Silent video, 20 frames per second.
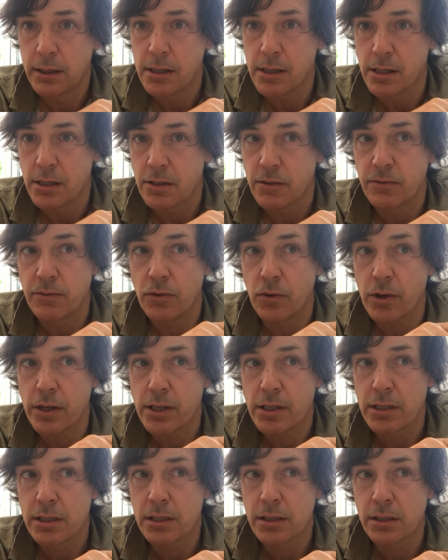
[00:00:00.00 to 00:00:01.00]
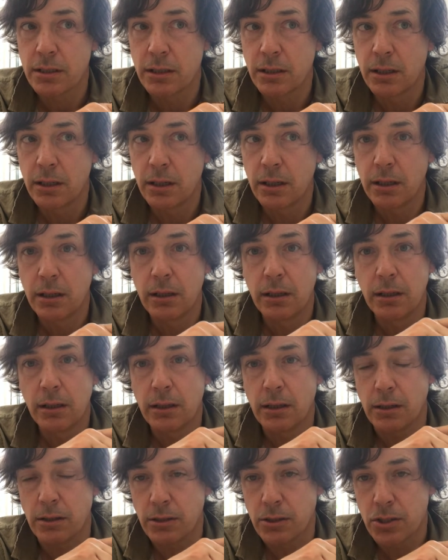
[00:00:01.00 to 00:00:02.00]
His voice
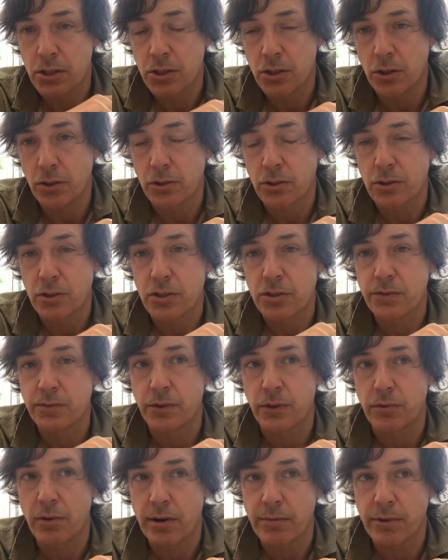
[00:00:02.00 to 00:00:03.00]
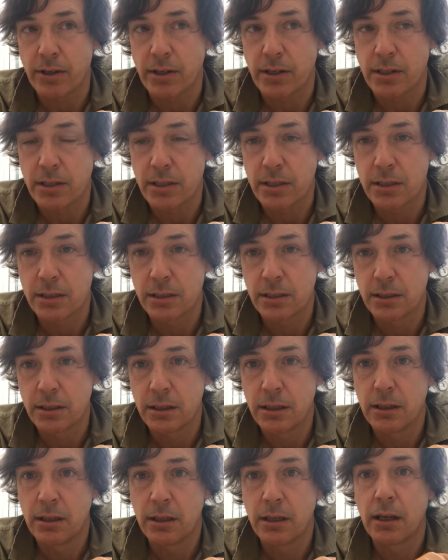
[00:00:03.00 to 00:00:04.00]
in the song's foreverness,
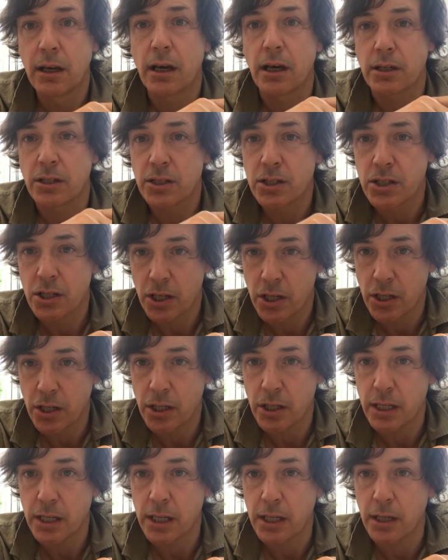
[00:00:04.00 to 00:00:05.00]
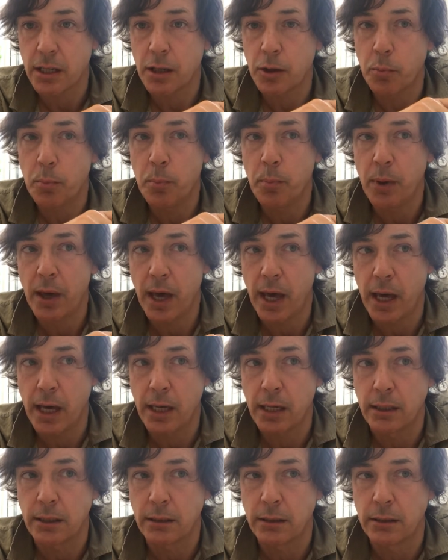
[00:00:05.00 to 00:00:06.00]
a turning
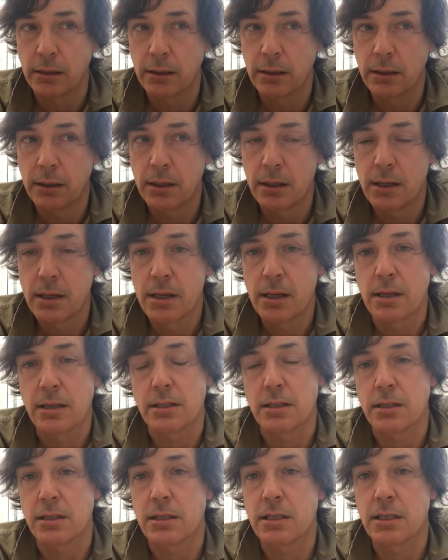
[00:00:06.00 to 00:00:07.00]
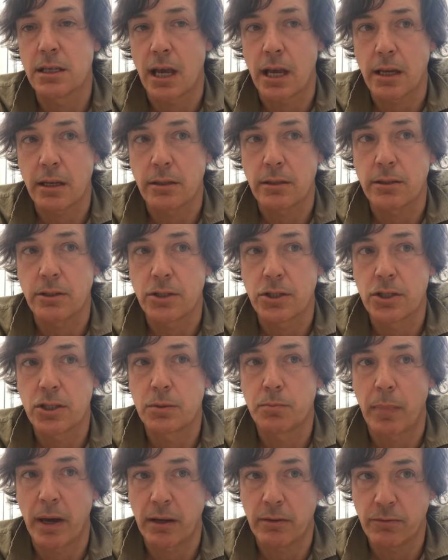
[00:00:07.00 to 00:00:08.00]
pain as the sails
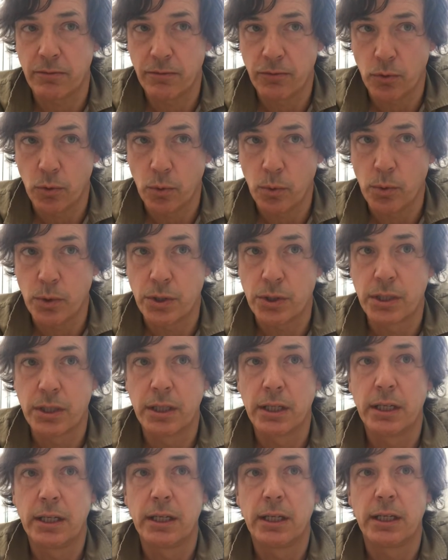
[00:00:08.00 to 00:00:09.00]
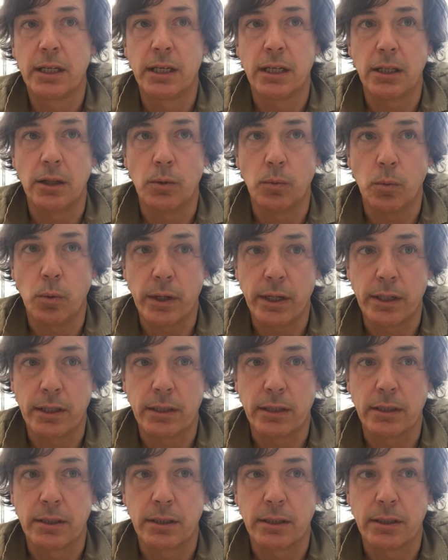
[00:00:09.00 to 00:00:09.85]
span forward in the wind.